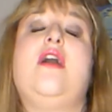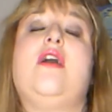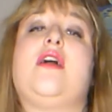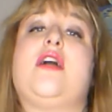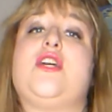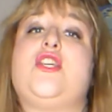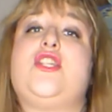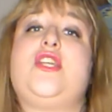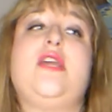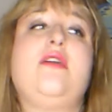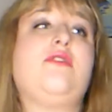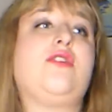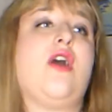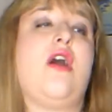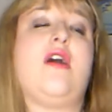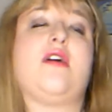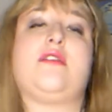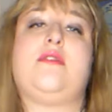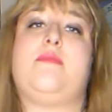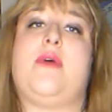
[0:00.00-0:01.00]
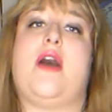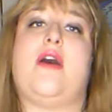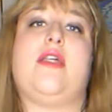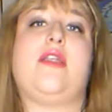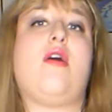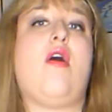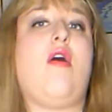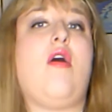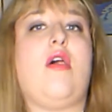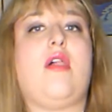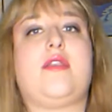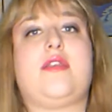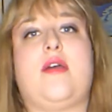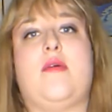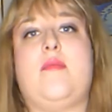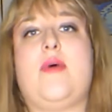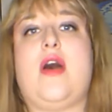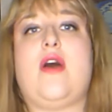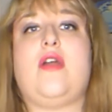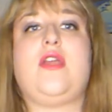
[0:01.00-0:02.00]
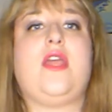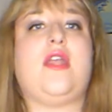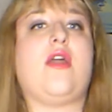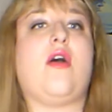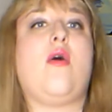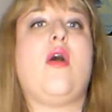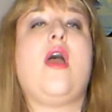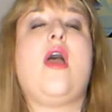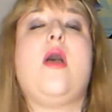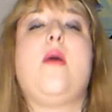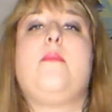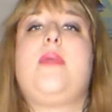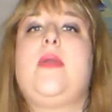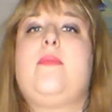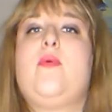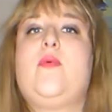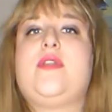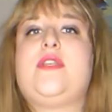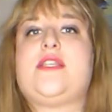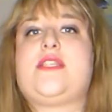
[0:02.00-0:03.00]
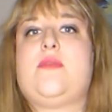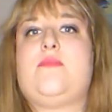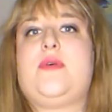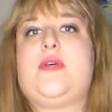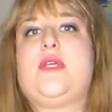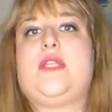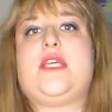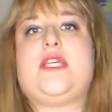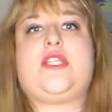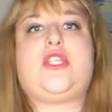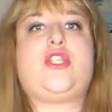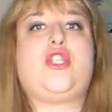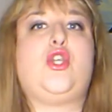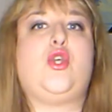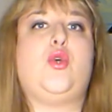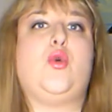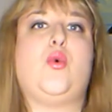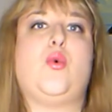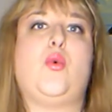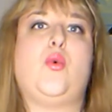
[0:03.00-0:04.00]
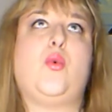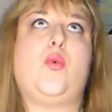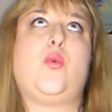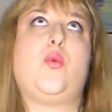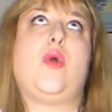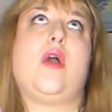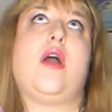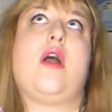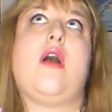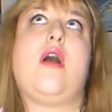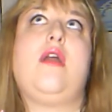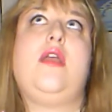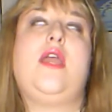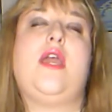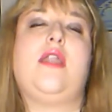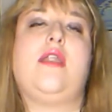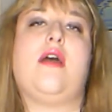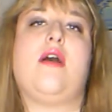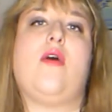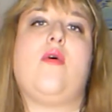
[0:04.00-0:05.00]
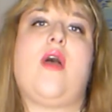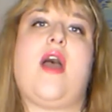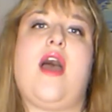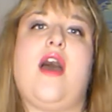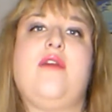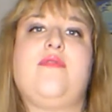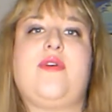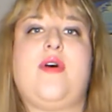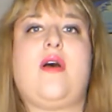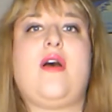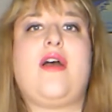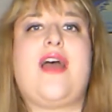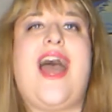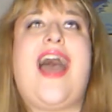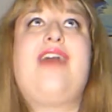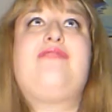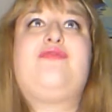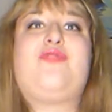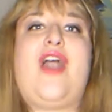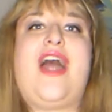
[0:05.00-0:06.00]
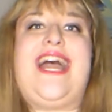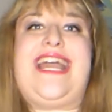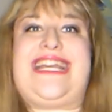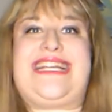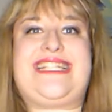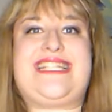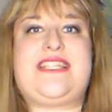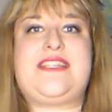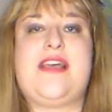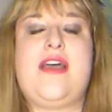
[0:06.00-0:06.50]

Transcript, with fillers: Because she talked about it all the time about, you know, people with disabilities to, you know, have, have rights.